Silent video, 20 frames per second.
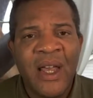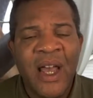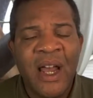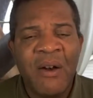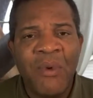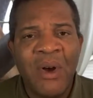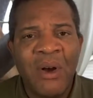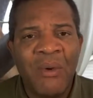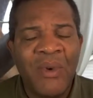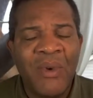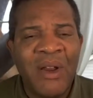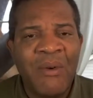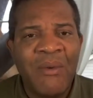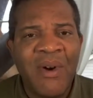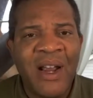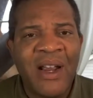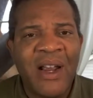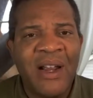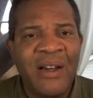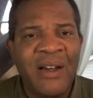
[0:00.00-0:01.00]
And what we
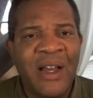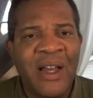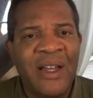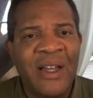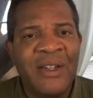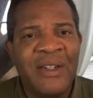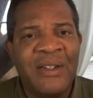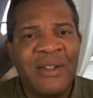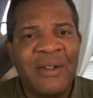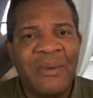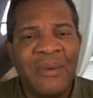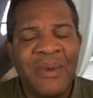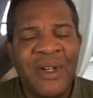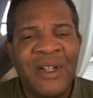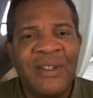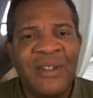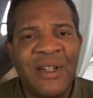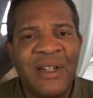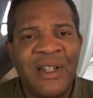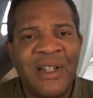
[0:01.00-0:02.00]
recognized
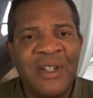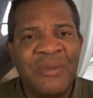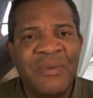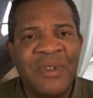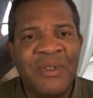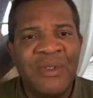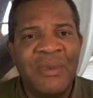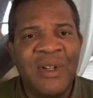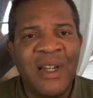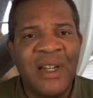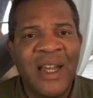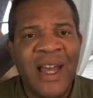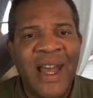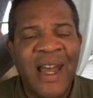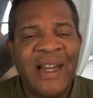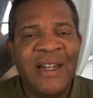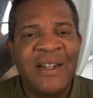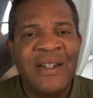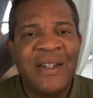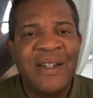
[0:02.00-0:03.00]
was that this was really
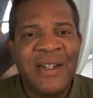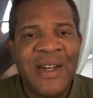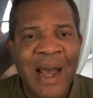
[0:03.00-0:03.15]
a